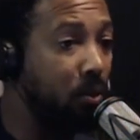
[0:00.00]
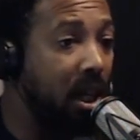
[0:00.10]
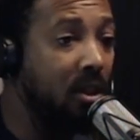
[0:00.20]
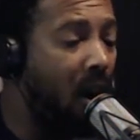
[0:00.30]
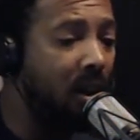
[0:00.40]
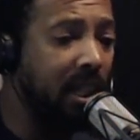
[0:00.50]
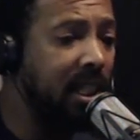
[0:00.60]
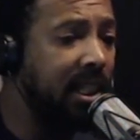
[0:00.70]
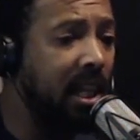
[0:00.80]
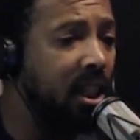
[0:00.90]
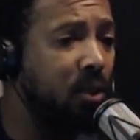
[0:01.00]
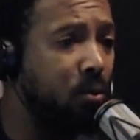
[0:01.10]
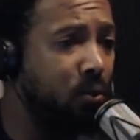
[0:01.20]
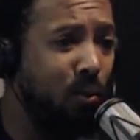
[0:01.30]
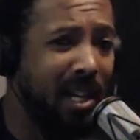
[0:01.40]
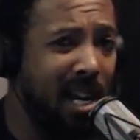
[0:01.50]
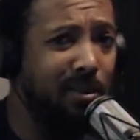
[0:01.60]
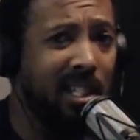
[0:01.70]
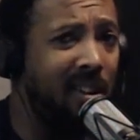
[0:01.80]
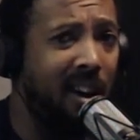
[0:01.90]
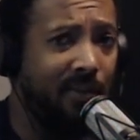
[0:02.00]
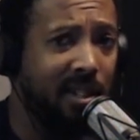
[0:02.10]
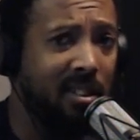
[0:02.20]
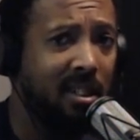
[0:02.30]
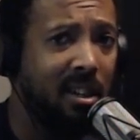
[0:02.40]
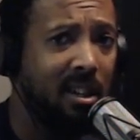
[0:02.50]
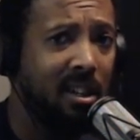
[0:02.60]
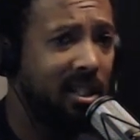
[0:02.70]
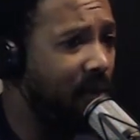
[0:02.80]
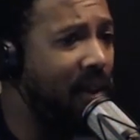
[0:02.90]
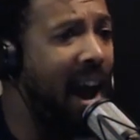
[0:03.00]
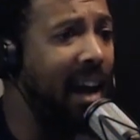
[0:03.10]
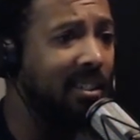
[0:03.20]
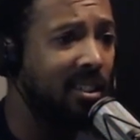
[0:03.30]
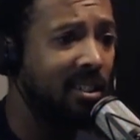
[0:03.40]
All these killings was when he was in office. It's a fact.